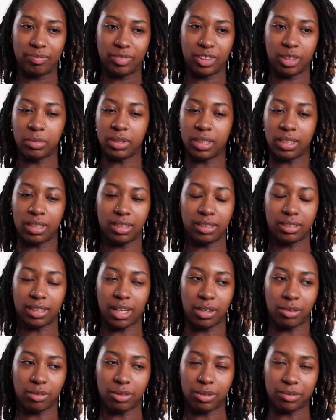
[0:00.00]
To be honest,
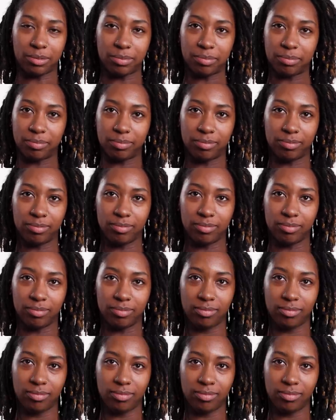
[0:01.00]
I don't know.
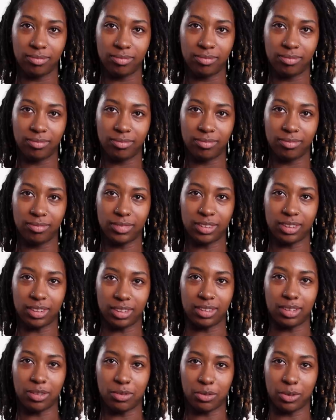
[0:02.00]
This is
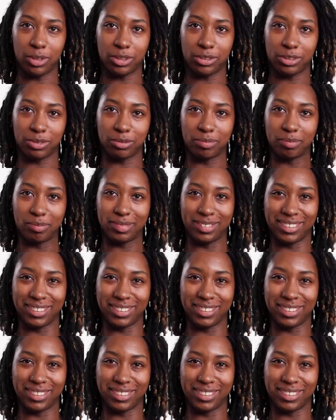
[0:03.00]
a tough question.